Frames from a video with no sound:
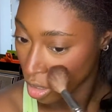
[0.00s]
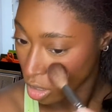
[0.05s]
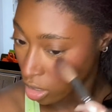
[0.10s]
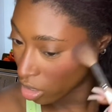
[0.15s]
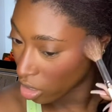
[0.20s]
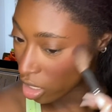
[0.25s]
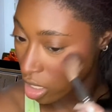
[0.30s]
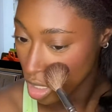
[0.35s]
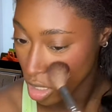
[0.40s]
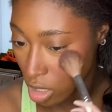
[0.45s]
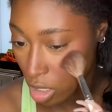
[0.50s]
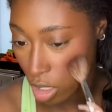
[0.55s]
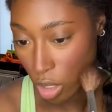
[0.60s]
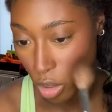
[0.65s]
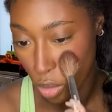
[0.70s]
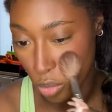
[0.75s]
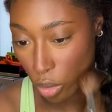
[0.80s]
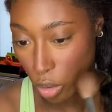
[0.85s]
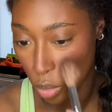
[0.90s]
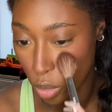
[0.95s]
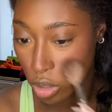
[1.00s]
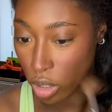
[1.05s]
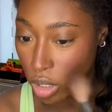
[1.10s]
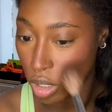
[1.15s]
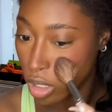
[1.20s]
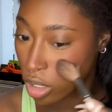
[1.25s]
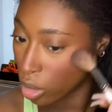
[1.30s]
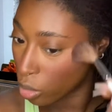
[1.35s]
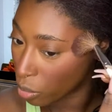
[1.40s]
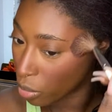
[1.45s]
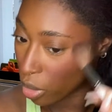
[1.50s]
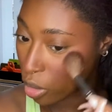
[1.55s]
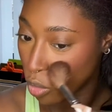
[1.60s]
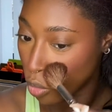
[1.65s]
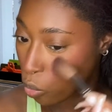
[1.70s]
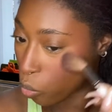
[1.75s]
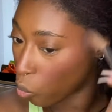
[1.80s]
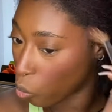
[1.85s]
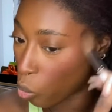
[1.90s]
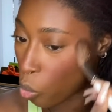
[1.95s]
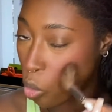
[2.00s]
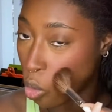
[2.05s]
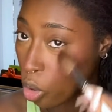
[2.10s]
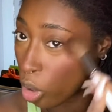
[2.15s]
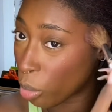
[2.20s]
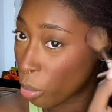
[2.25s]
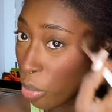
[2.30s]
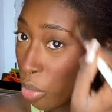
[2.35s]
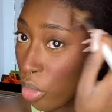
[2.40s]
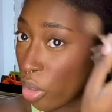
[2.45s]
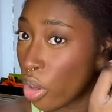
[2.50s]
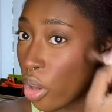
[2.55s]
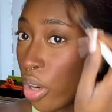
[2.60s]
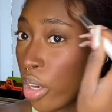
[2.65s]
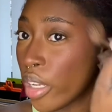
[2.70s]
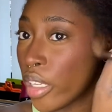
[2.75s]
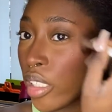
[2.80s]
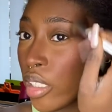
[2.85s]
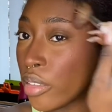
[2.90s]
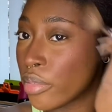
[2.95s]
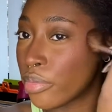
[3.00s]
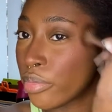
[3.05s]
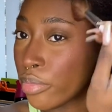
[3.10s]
just to throw a little bit of warmth on it.